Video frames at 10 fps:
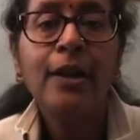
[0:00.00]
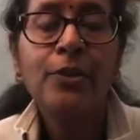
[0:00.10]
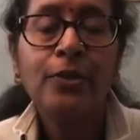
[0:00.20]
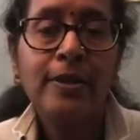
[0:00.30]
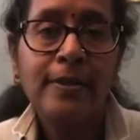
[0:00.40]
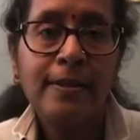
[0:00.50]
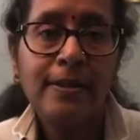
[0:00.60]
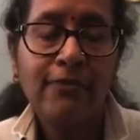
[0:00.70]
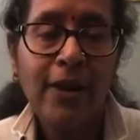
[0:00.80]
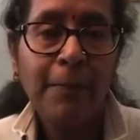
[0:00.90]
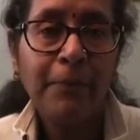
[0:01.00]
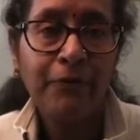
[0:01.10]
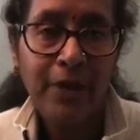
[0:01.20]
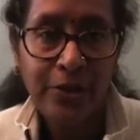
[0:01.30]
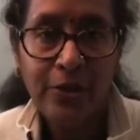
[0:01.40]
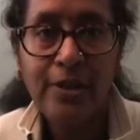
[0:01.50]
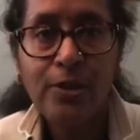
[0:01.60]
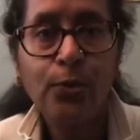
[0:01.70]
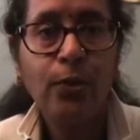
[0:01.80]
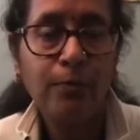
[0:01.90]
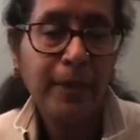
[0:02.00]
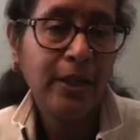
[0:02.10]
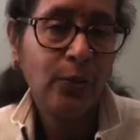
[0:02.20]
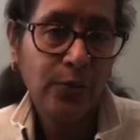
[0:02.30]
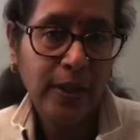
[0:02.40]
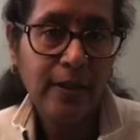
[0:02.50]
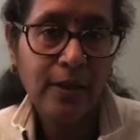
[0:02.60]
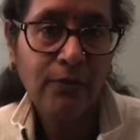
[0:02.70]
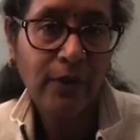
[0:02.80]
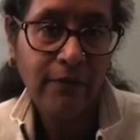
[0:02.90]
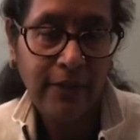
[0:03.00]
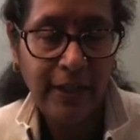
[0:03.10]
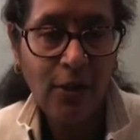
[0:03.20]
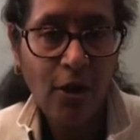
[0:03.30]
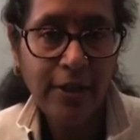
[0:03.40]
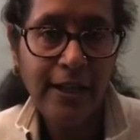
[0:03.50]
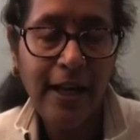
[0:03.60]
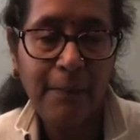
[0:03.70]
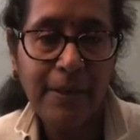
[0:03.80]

So this is from professionals who have been using this for a very long time.